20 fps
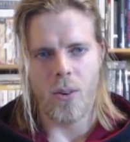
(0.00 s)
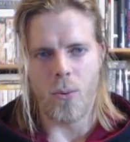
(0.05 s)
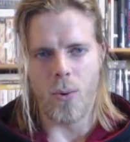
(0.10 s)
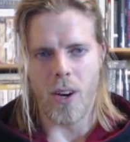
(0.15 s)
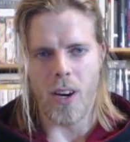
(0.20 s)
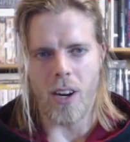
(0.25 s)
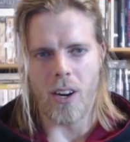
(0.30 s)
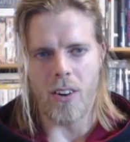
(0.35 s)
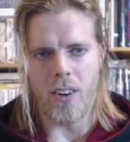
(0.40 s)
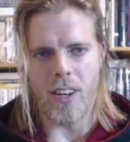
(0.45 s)

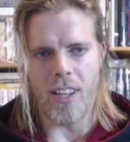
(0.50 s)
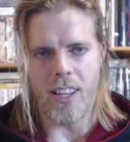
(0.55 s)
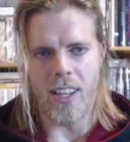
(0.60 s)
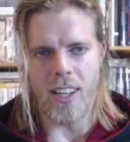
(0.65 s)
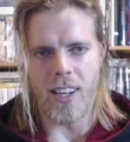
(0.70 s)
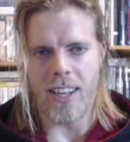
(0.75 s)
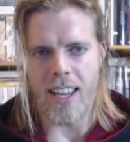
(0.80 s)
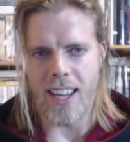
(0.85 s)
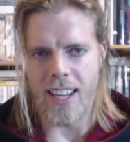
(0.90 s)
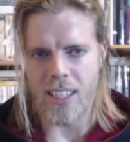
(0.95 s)
where
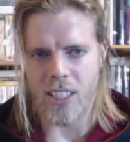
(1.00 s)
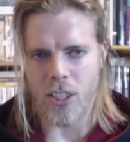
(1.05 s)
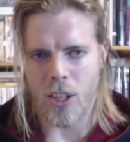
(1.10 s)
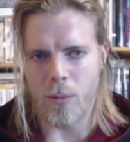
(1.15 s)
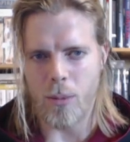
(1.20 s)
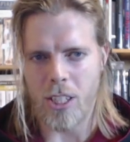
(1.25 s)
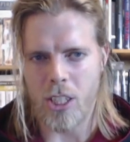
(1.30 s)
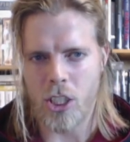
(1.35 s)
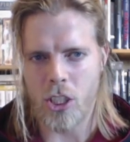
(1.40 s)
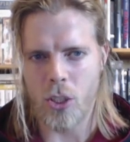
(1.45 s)
the days
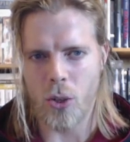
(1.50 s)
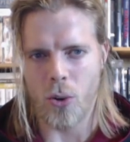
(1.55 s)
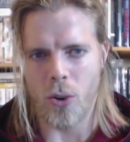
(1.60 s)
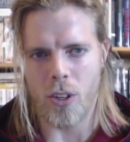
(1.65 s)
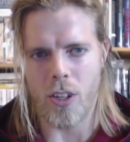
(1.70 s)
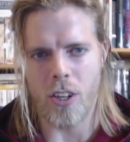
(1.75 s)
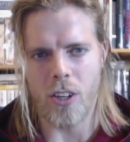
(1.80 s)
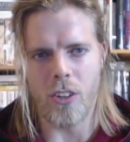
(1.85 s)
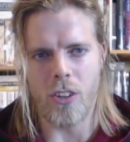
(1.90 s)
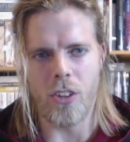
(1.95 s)
are a bit
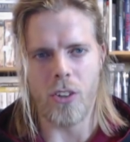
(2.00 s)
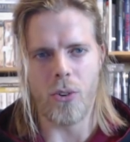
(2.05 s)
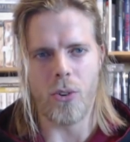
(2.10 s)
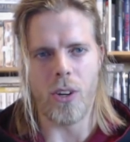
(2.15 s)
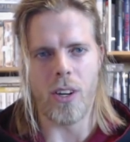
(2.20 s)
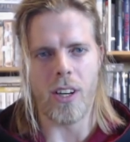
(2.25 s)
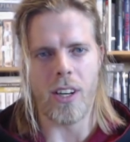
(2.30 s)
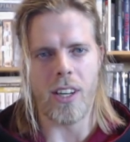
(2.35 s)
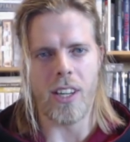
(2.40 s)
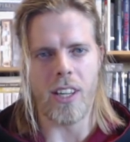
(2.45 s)
shorter
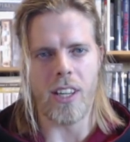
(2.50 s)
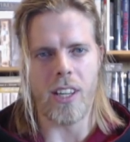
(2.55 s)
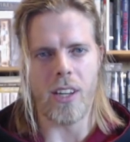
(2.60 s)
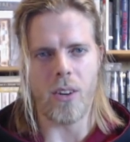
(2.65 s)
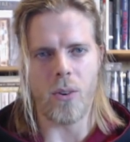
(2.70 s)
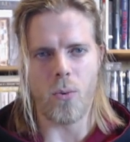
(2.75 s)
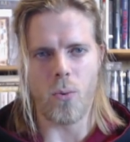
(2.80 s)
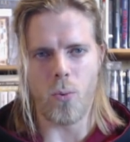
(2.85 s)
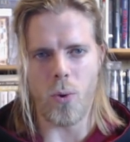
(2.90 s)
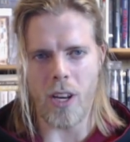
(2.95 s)
during
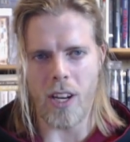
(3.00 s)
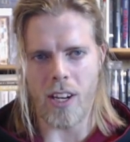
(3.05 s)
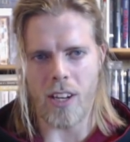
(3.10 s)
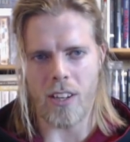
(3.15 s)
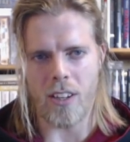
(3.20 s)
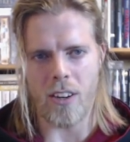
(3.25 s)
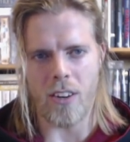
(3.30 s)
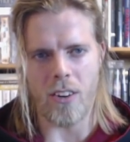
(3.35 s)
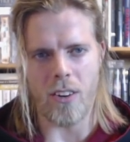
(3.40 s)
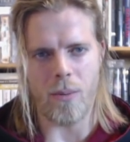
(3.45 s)
the
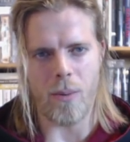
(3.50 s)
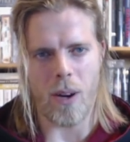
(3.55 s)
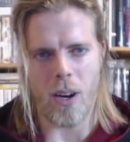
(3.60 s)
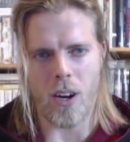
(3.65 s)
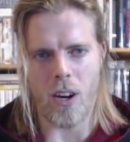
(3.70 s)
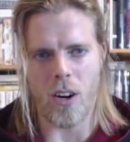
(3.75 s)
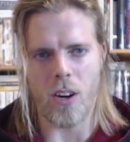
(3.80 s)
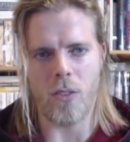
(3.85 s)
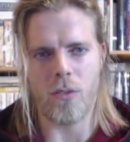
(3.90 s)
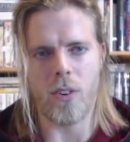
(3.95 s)
winter
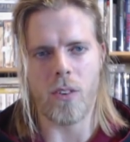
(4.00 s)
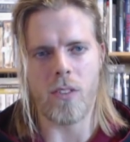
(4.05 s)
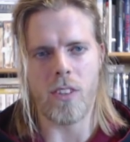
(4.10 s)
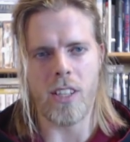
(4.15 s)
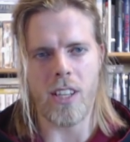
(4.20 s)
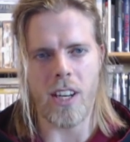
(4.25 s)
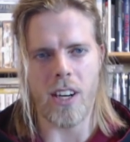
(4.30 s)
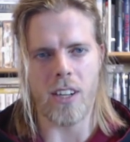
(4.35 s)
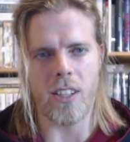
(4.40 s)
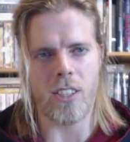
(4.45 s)
half of
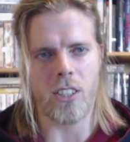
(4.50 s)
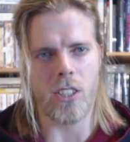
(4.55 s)
the year.